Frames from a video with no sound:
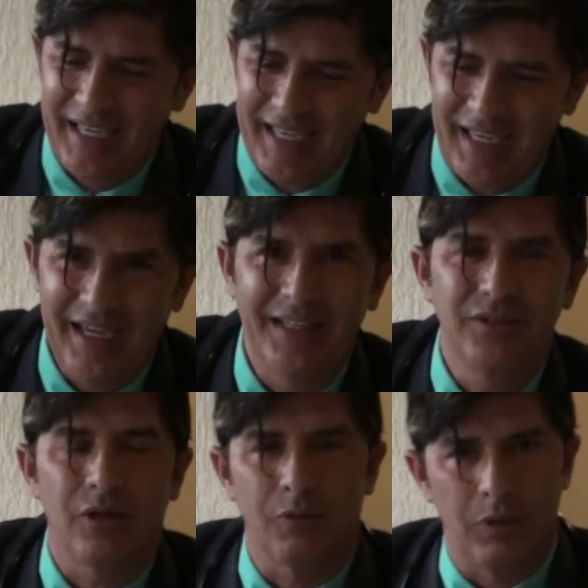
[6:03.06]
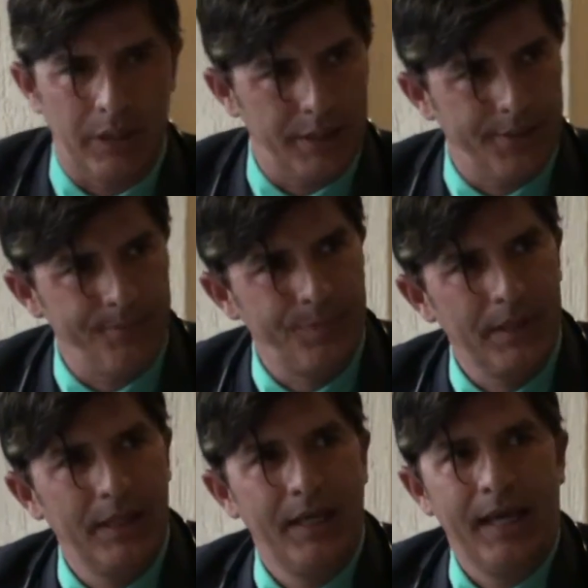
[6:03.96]
and water.
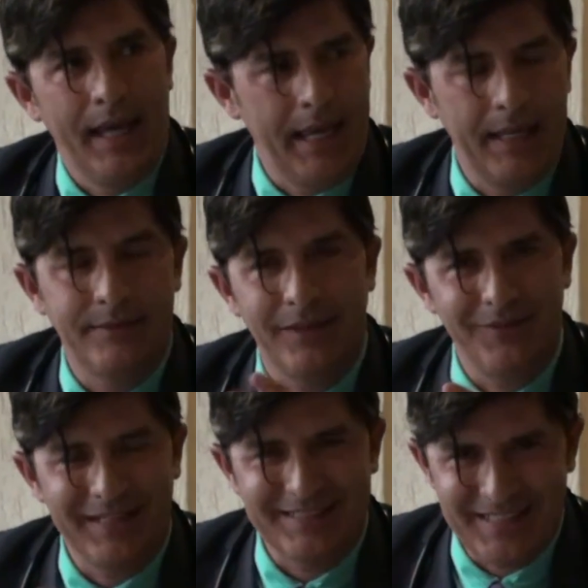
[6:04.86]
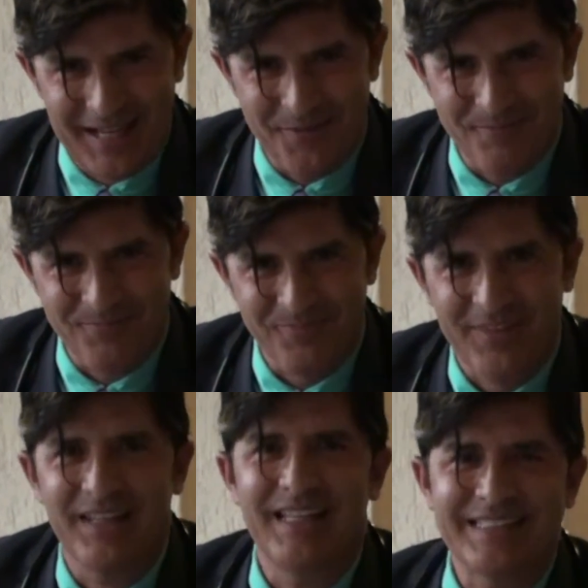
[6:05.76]
Until next time,
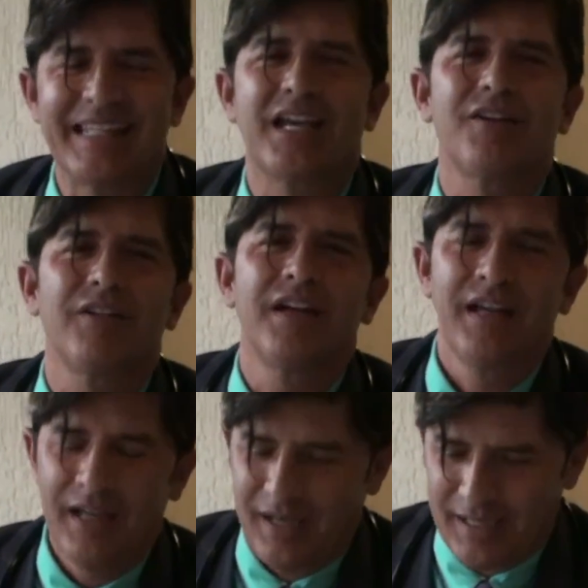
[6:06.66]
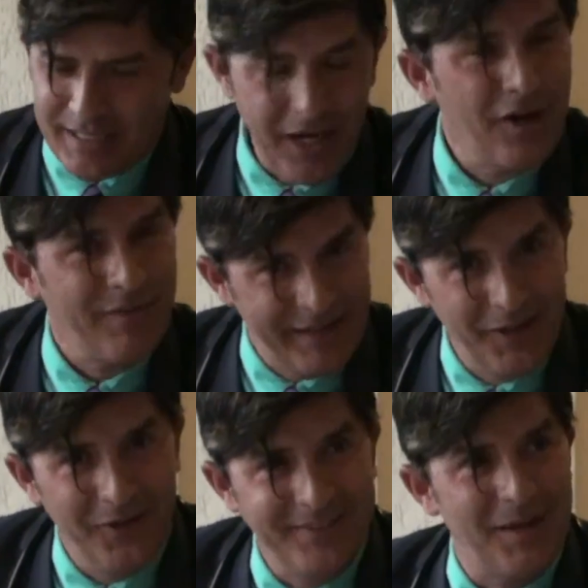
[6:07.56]
let's take up care of our
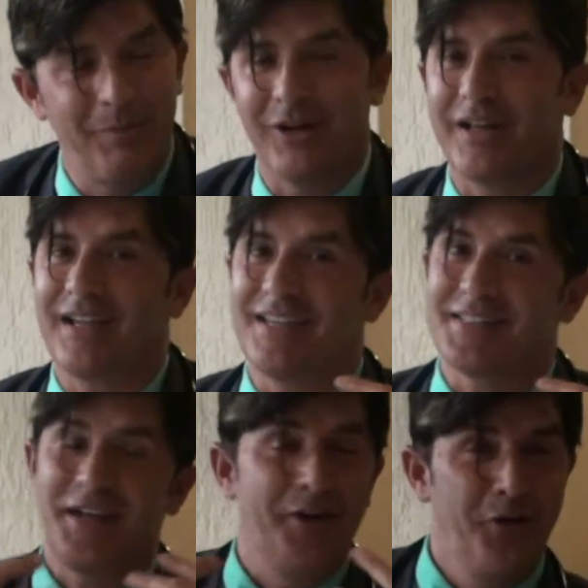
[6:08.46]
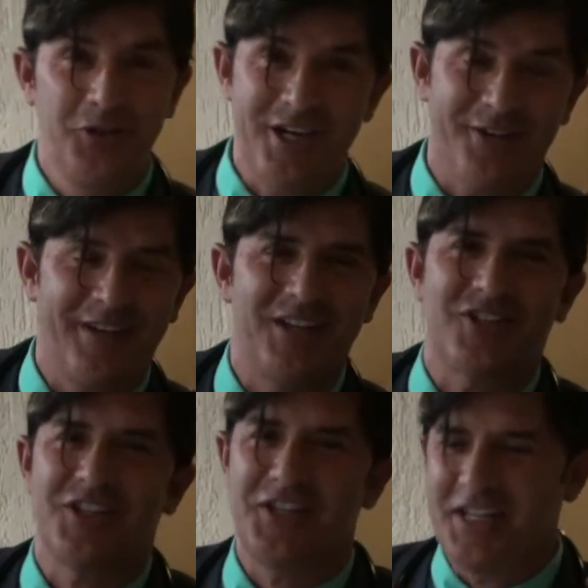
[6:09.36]
health. America is in a new
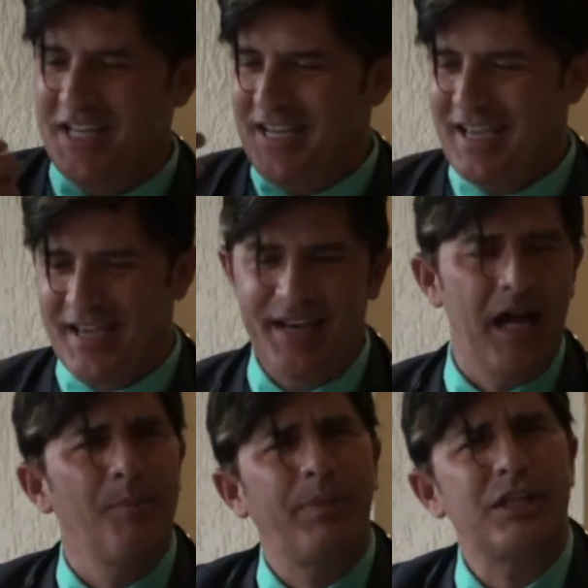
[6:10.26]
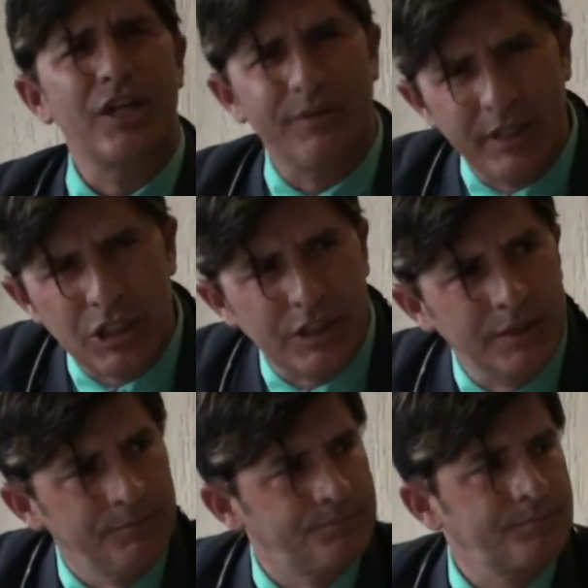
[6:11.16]
generation, an upbeat
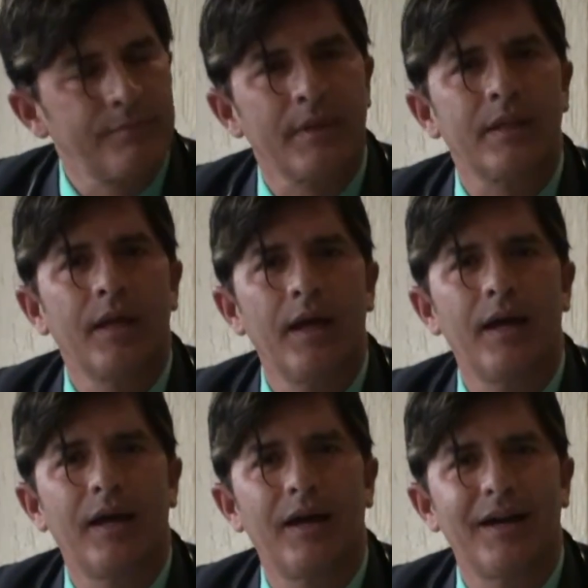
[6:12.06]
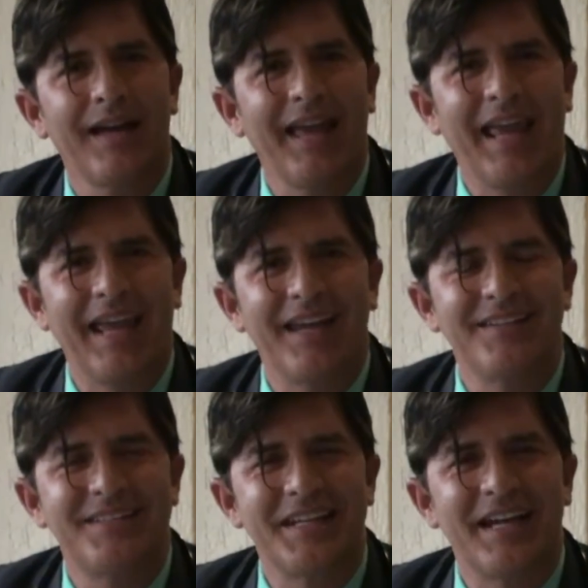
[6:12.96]
generation,
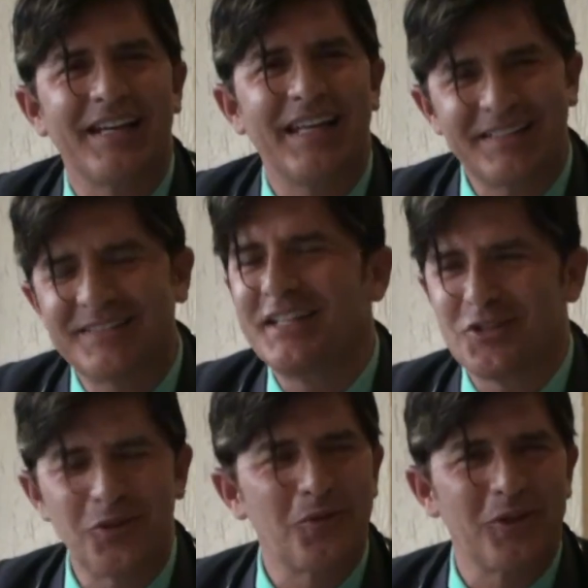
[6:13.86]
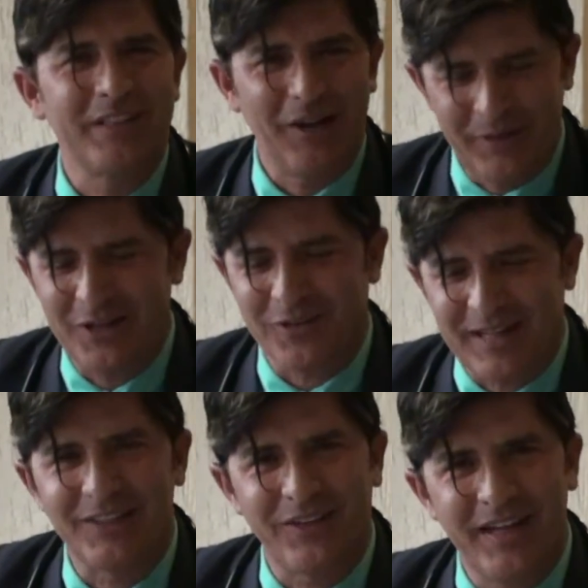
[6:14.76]
and let's teach the world how we
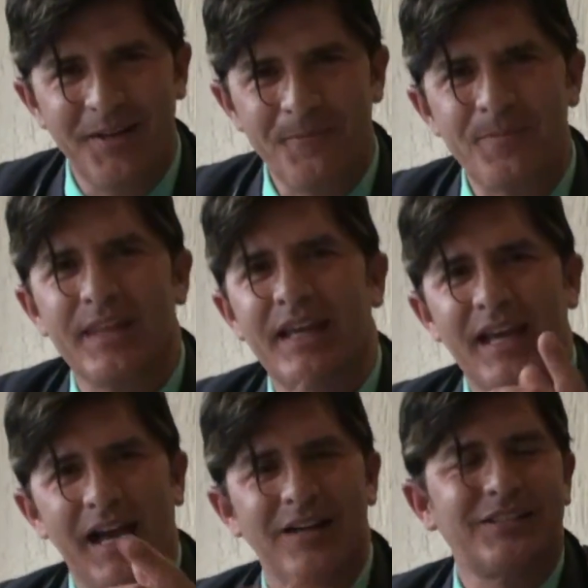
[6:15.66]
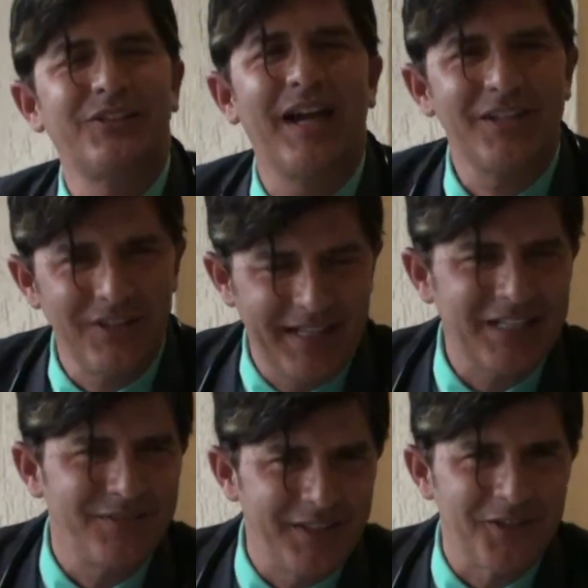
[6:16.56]
correct, okay? I'll see you guys on the
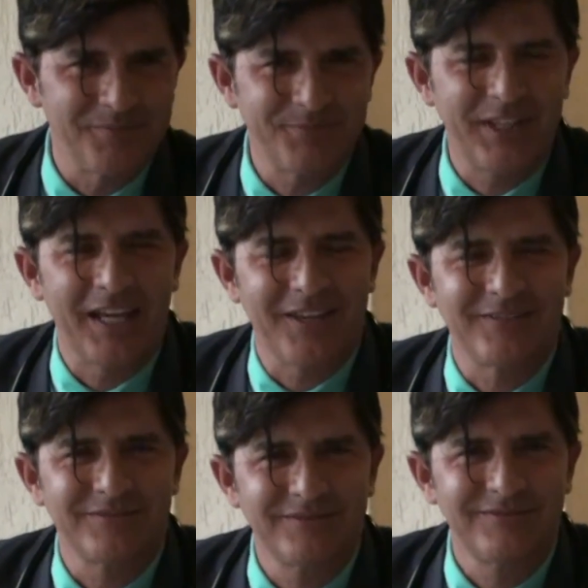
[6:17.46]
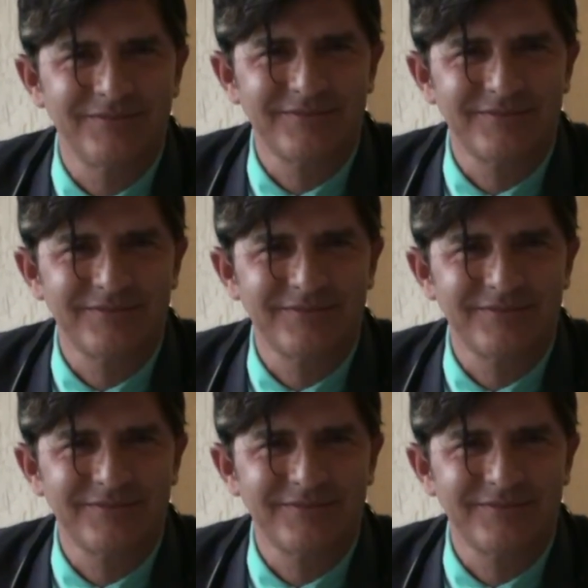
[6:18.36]
next video. Thank you.